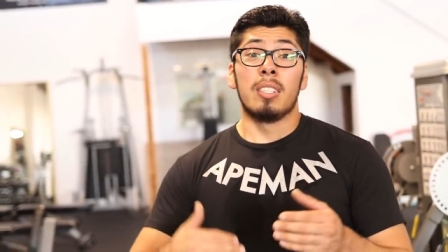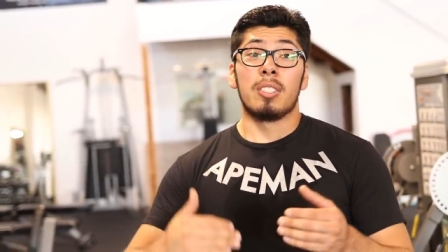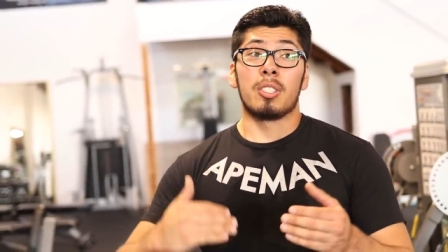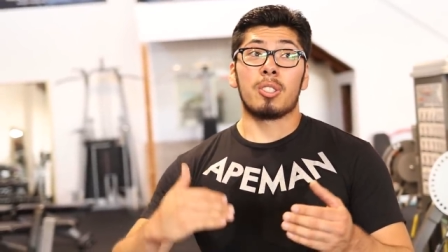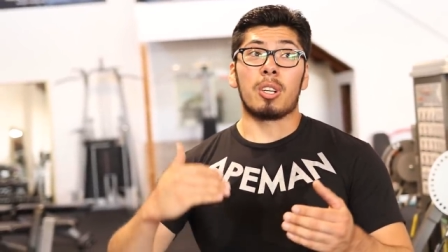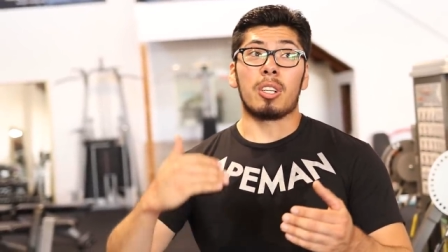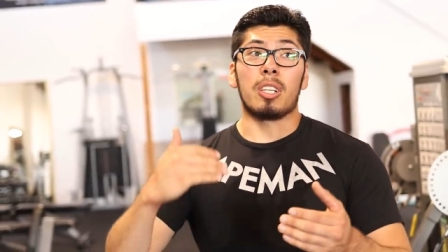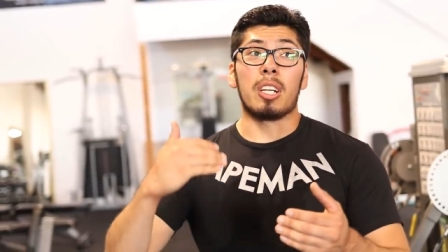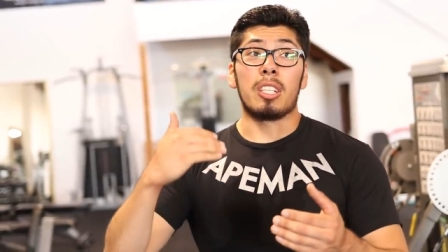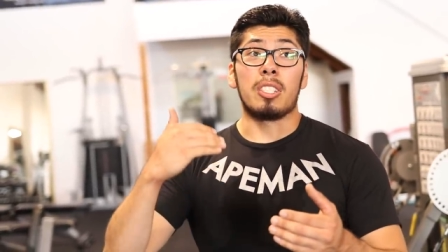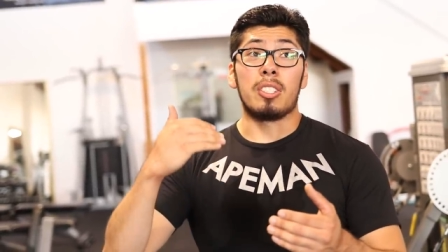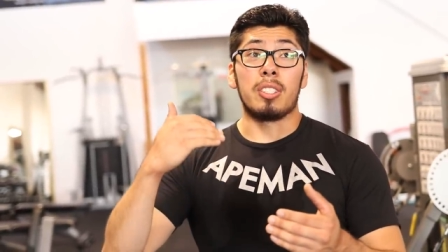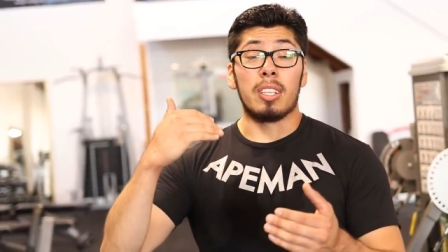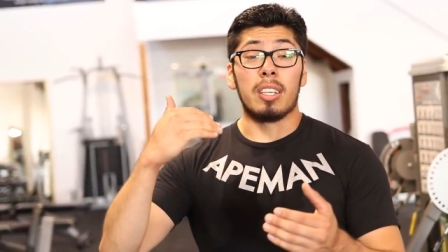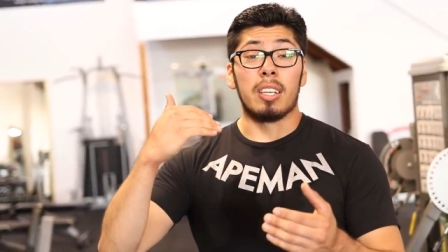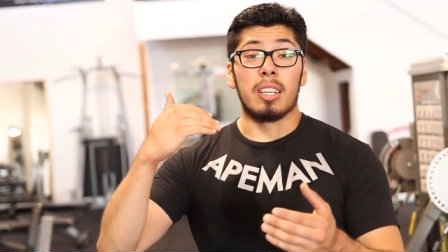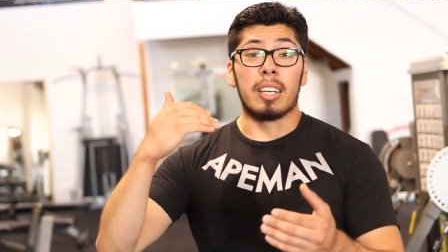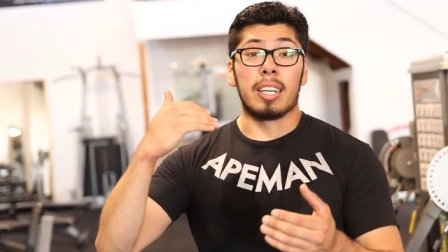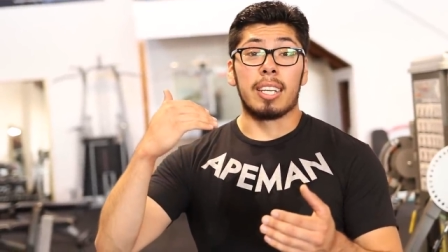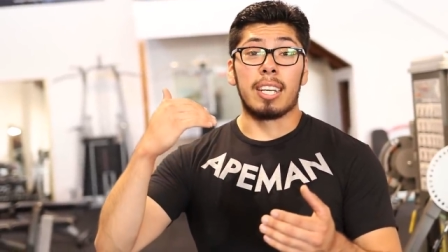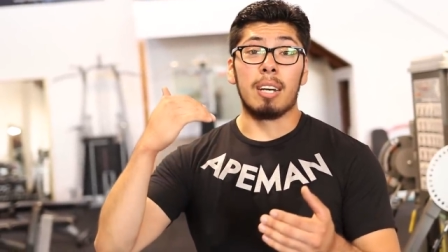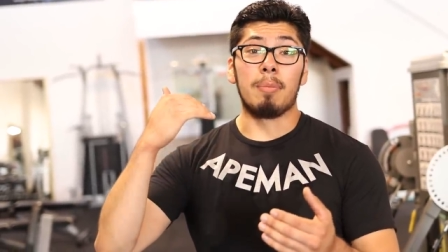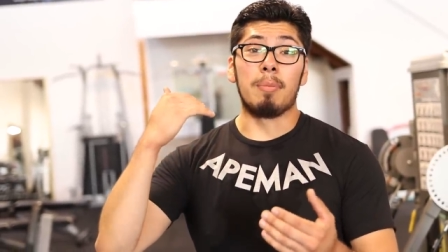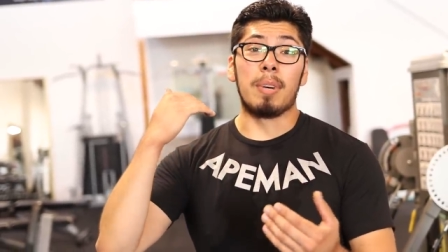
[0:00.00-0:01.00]
started
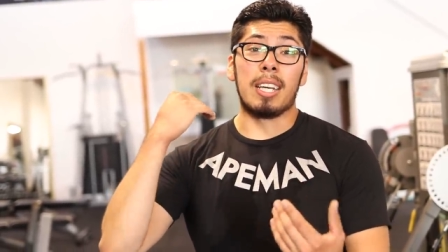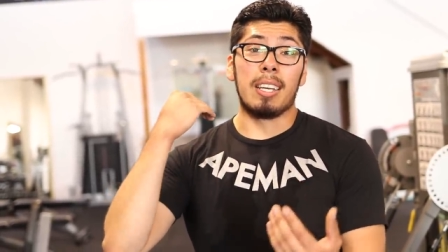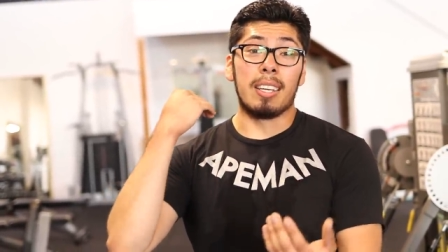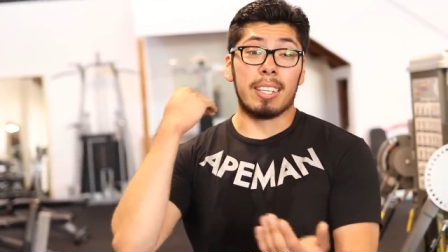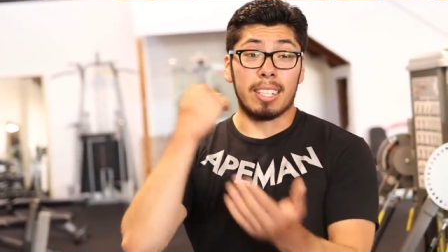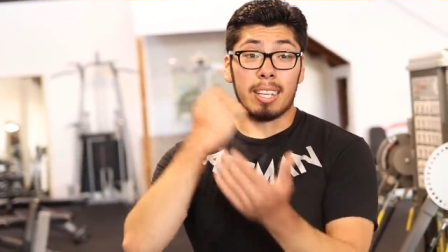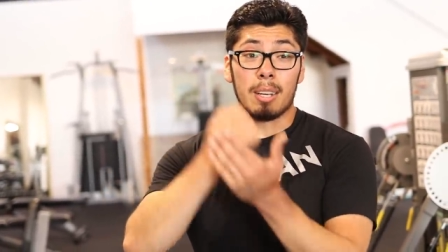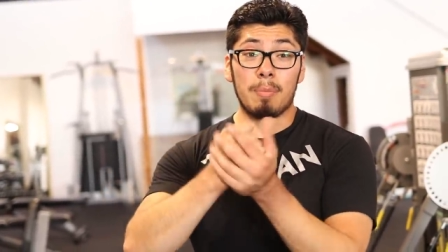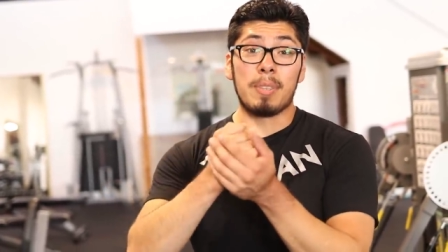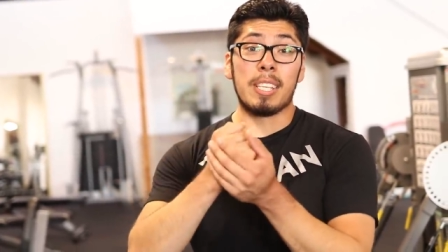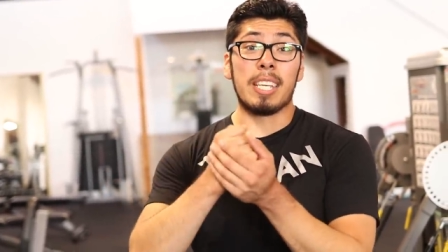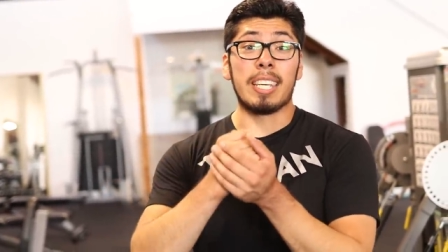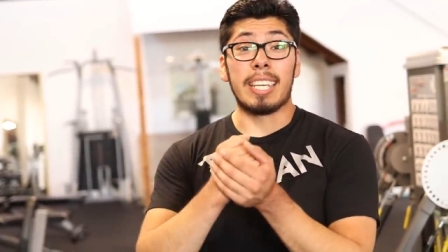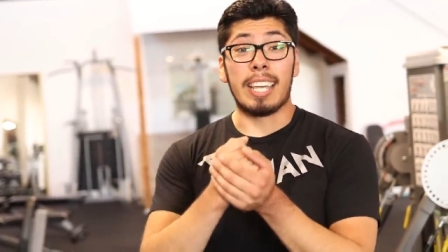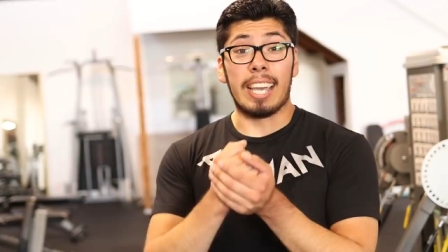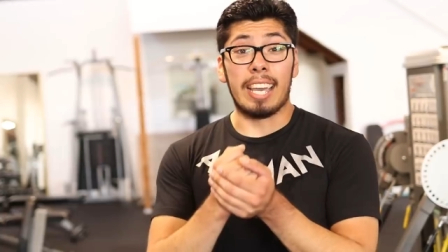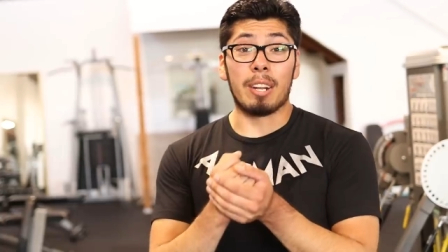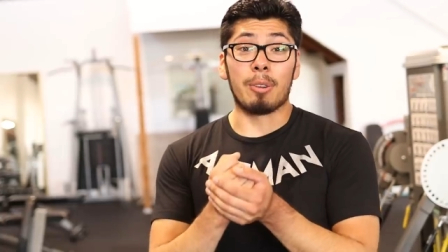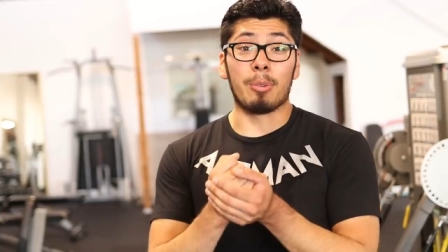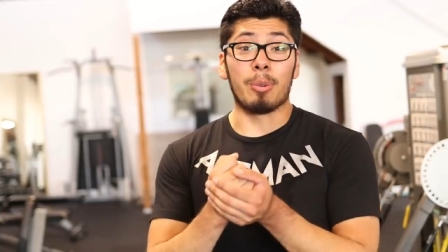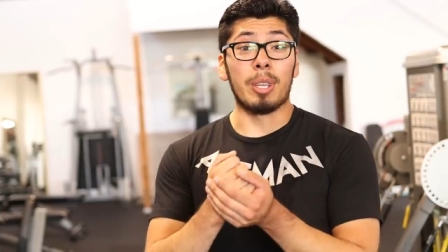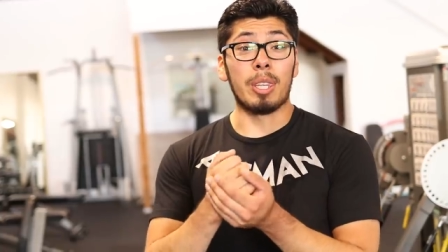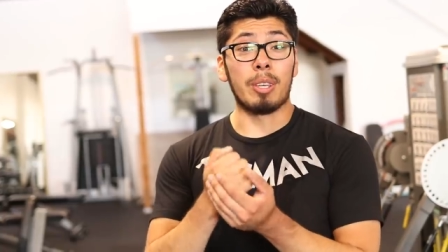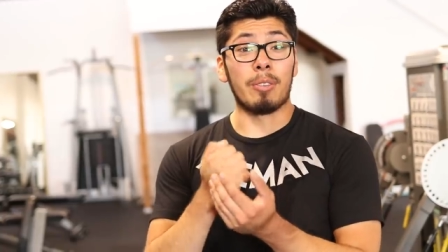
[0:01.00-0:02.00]
to cut me
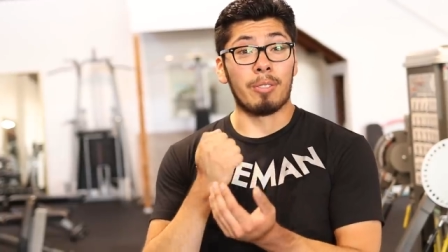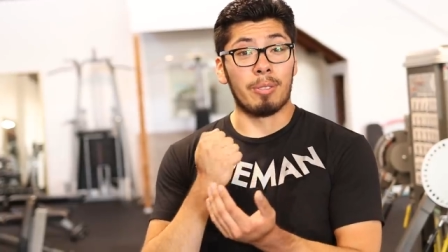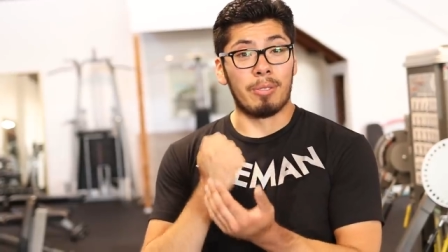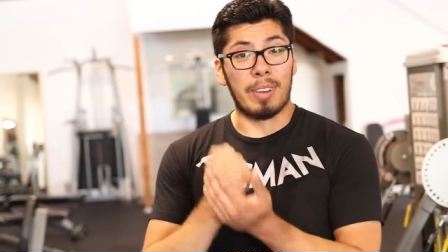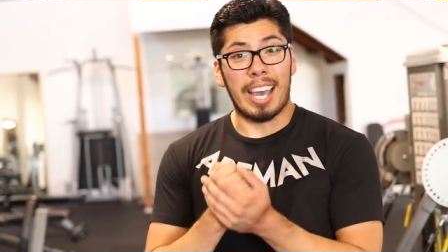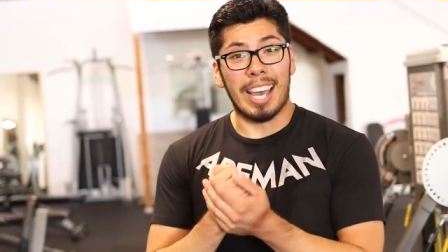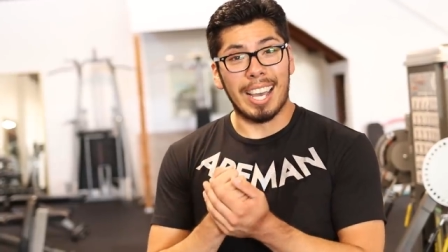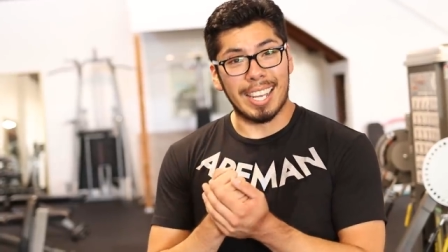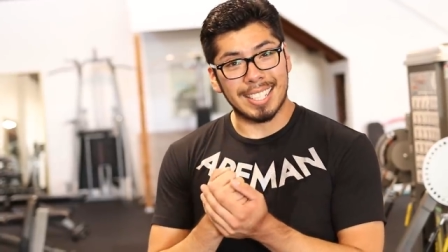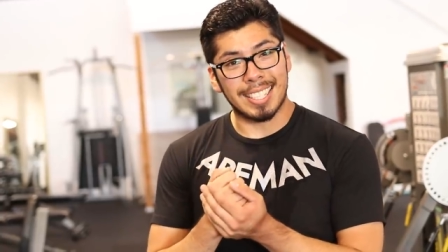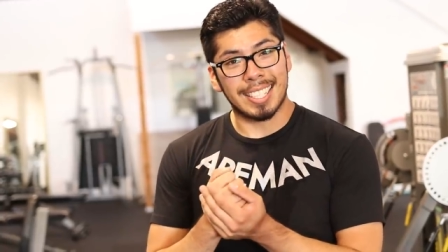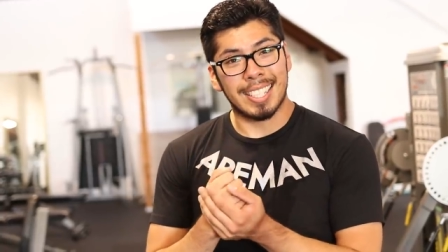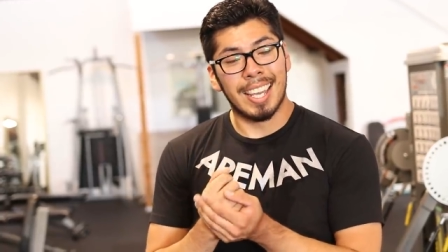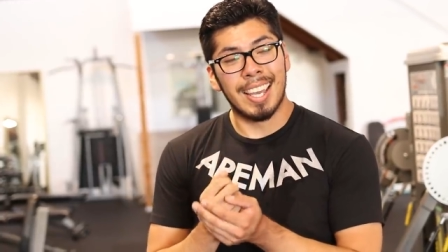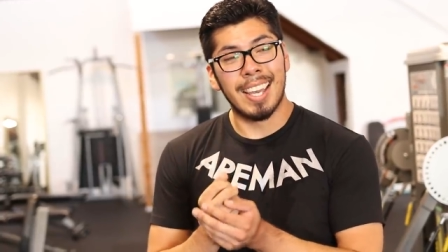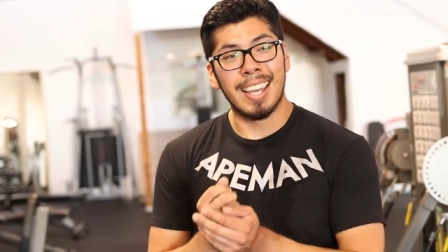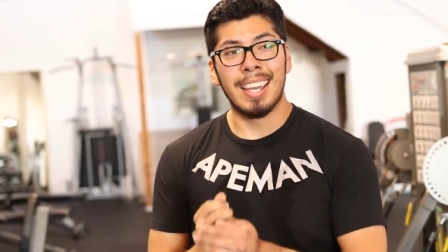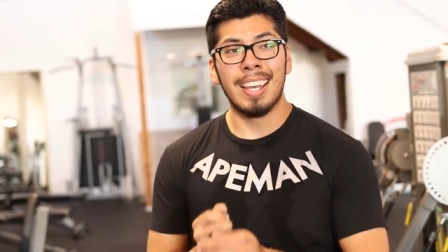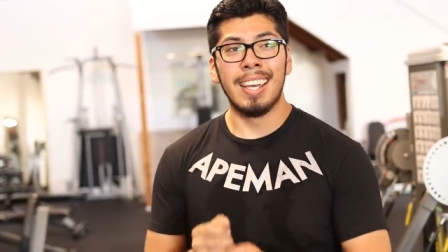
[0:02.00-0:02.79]
again really fast,